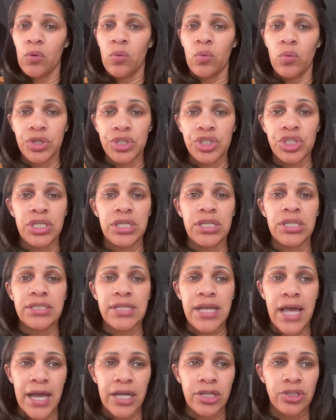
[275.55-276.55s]
what she
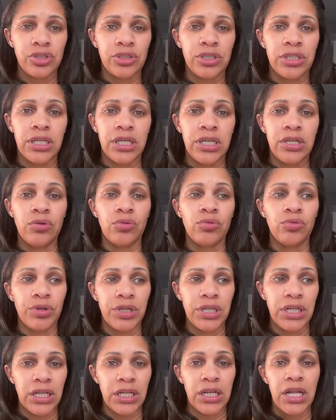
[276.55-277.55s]
is actually
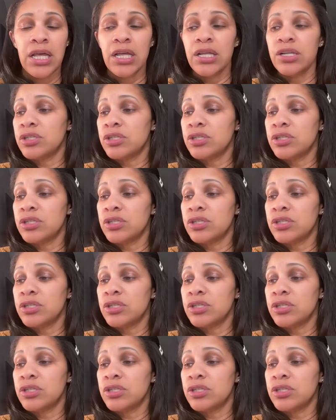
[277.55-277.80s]
reading.